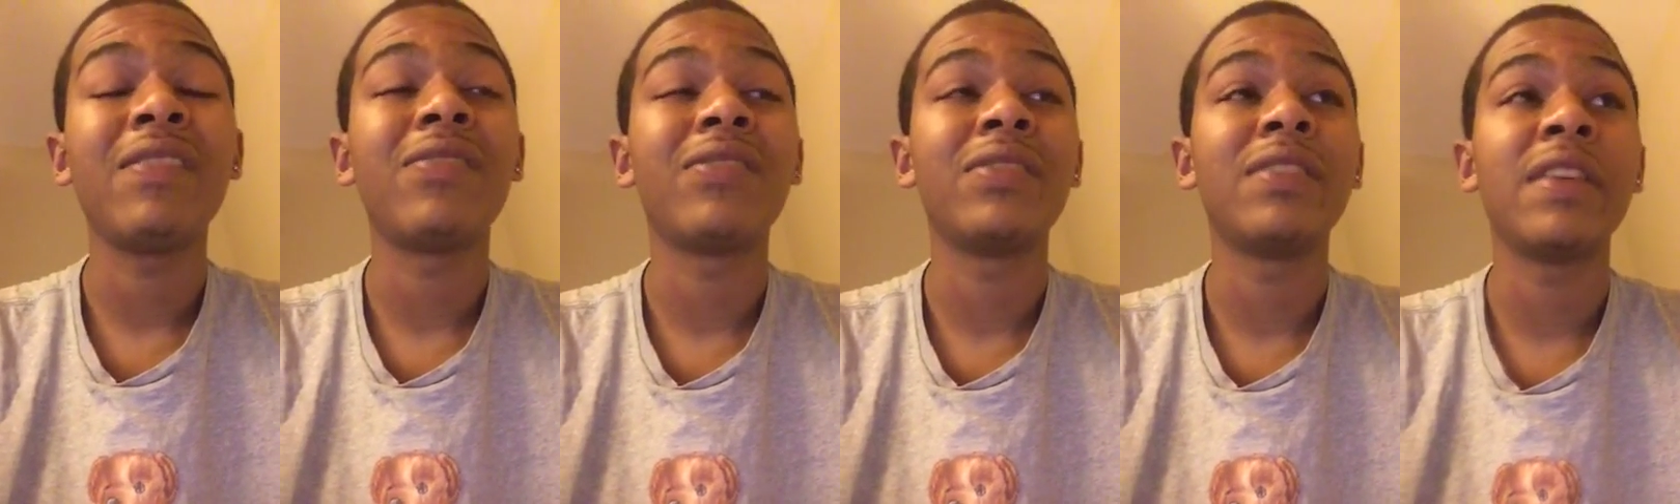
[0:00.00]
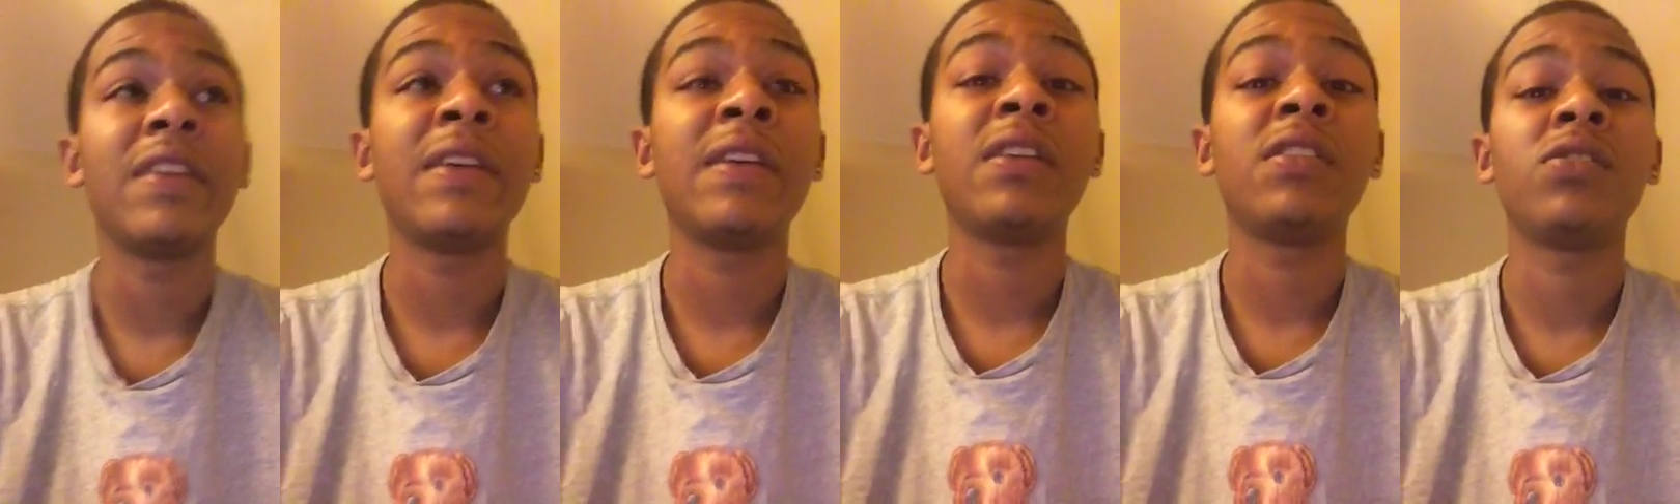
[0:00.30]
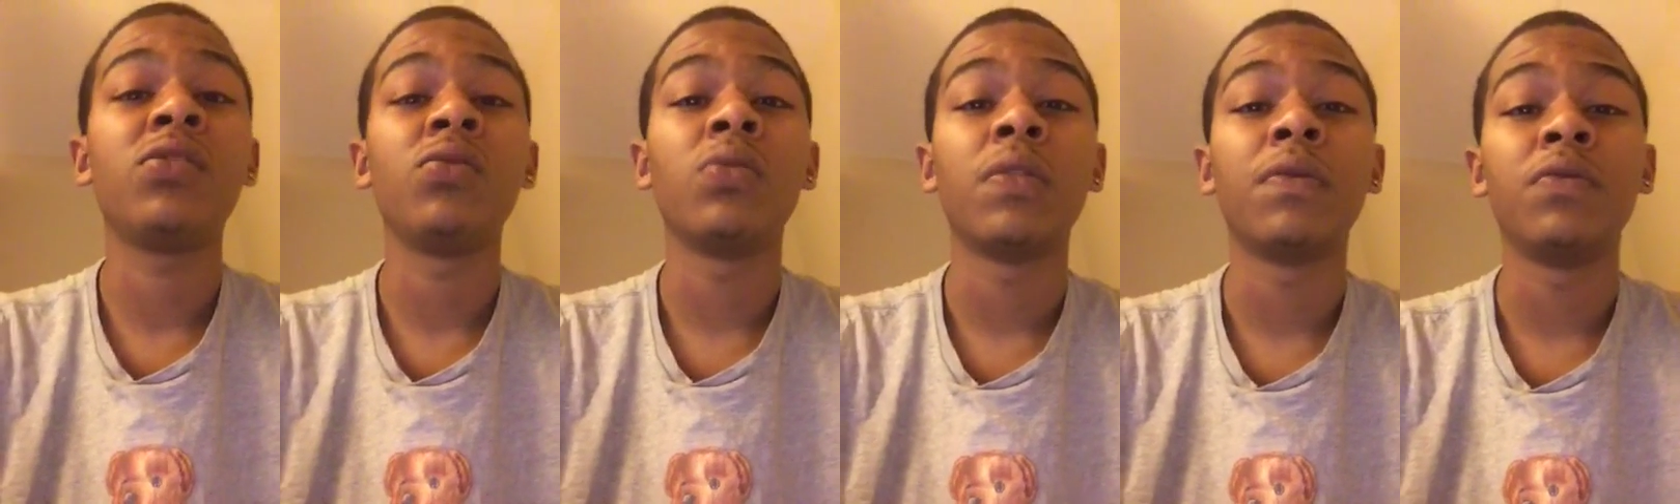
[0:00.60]
on the
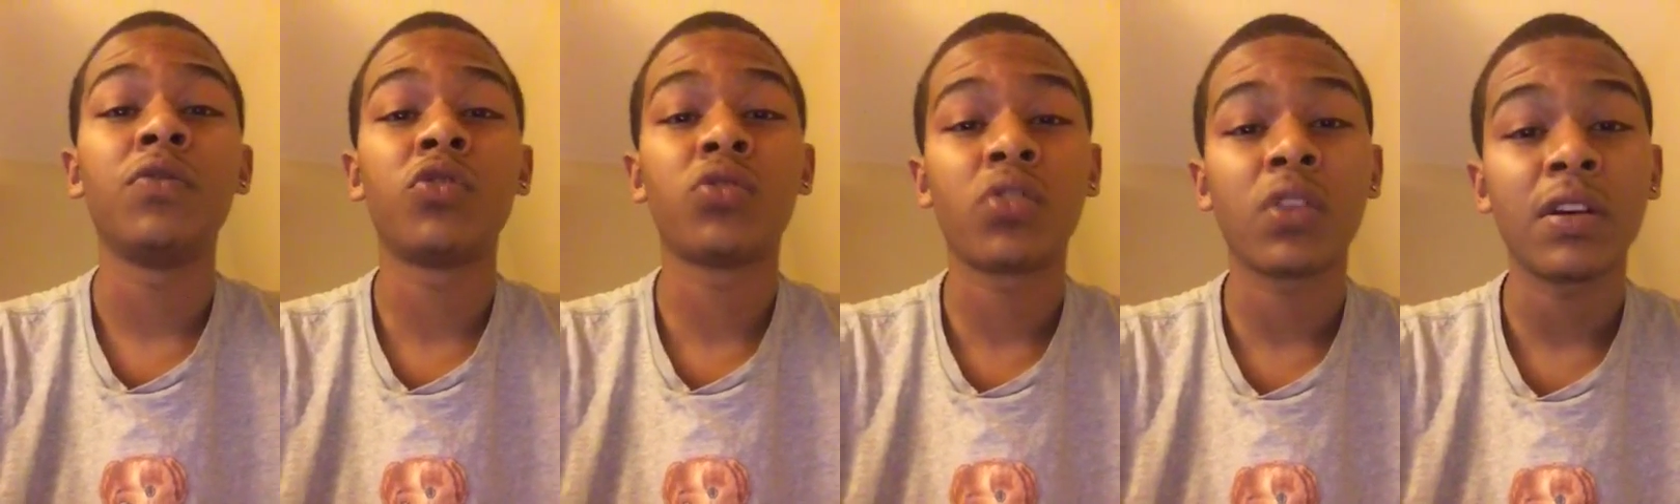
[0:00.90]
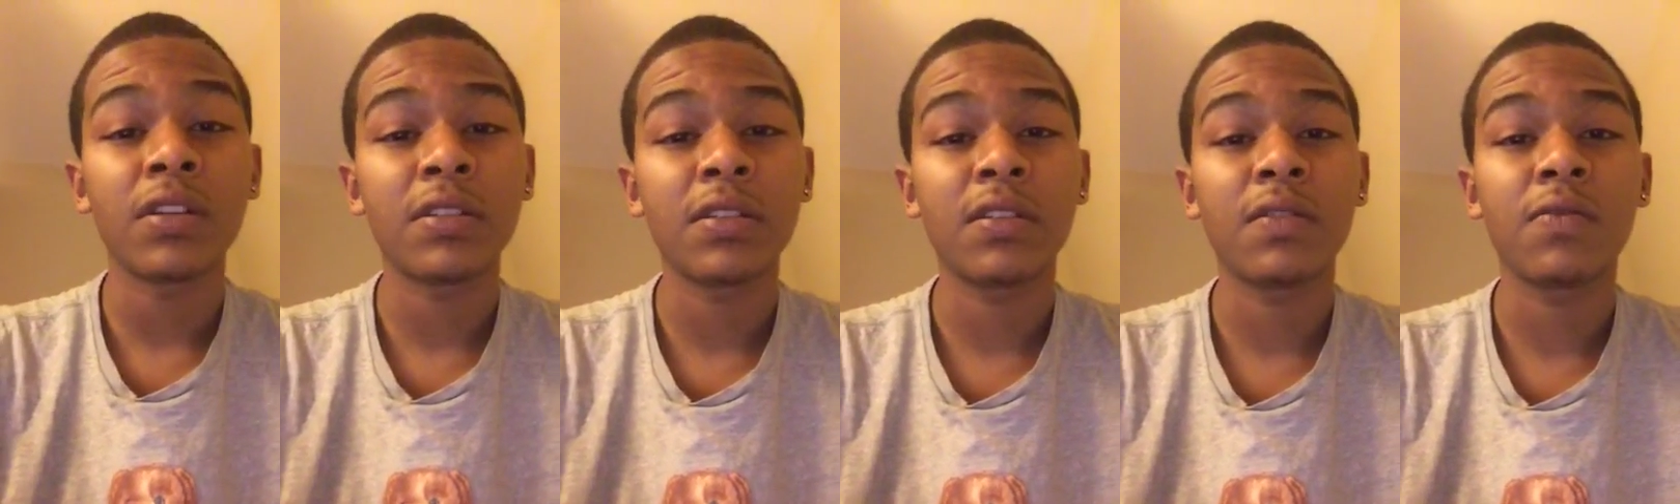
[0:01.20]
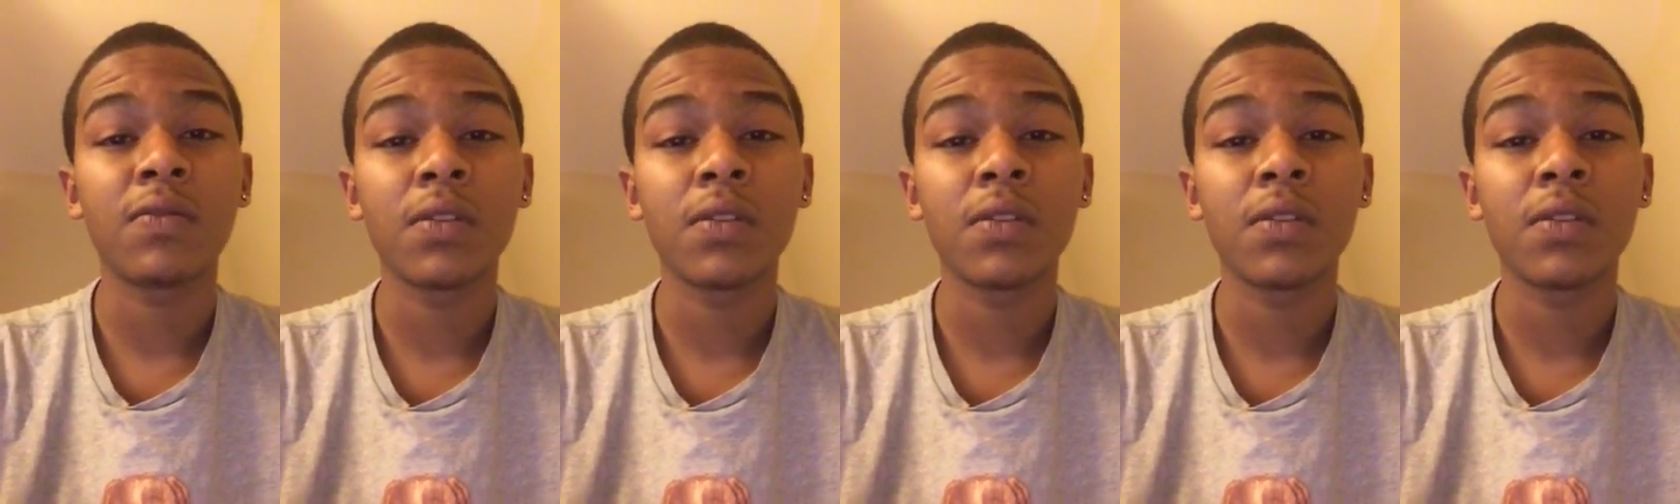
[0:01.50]
issue of trust in